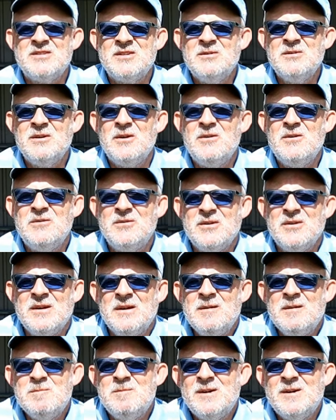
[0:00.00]
too long for
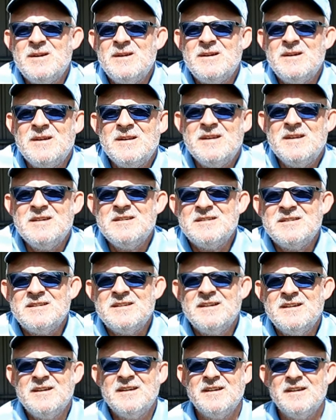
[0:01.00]
you and putt like
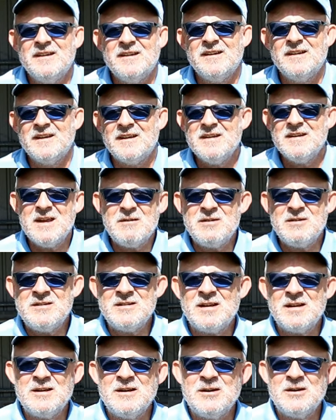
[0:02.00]
this. Never
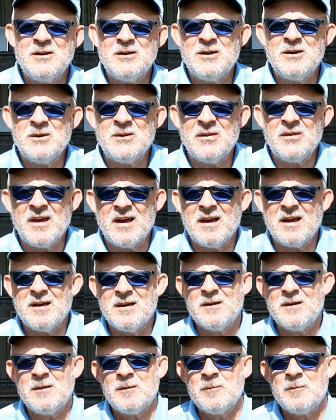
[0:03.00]
tell you to do that.